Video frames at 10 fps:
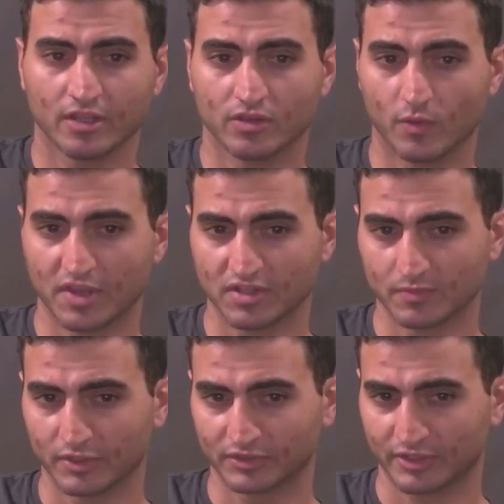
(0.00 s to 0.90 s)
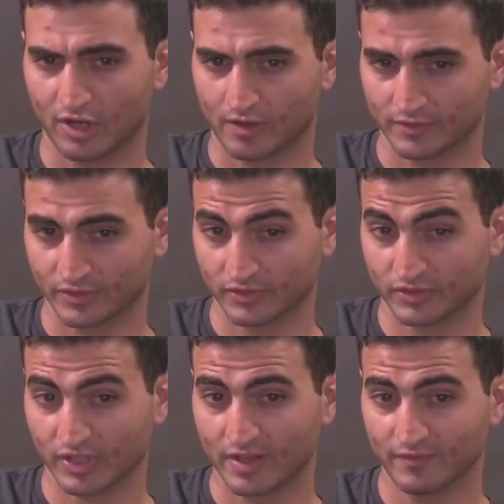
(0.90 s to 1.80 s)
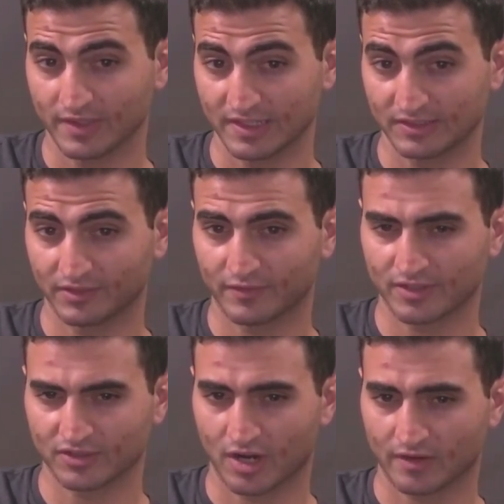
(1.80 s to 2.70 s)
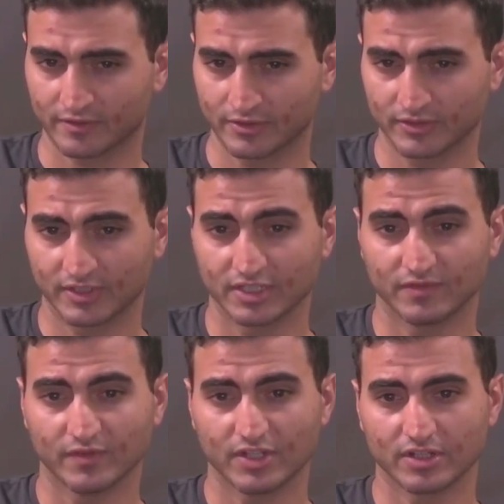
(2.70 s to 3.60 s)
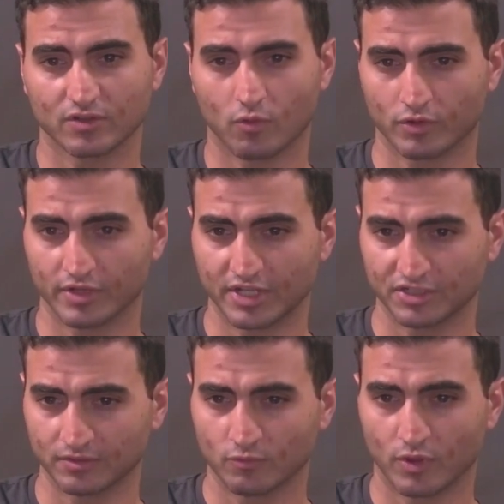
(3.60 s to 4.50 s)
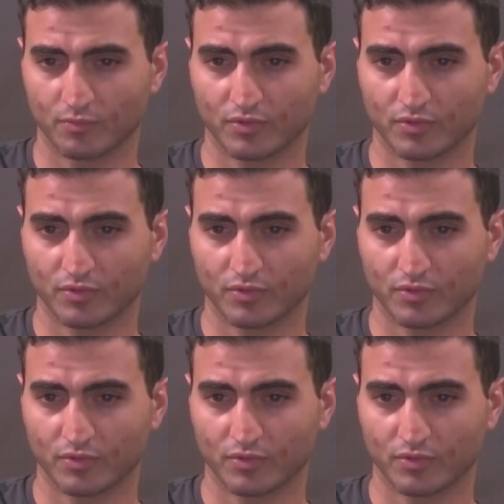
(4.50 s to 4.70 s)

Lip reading: The way these military officers siphon these defense coffers is via coordination with